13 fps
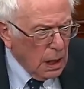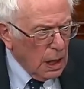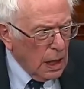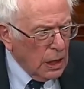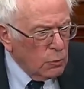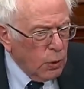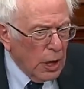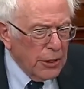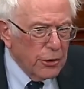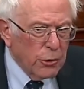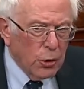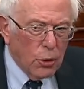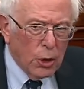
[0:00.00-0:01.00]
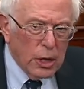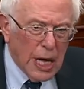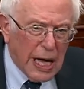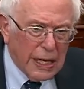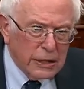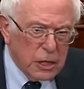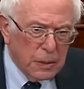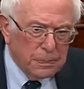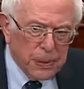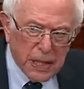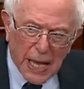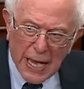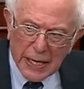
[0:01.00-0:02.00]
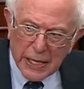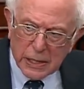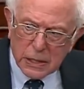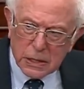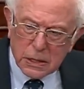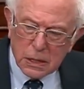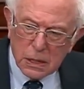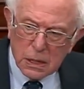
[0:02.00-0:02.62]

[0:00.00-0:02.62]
and whether or not the planet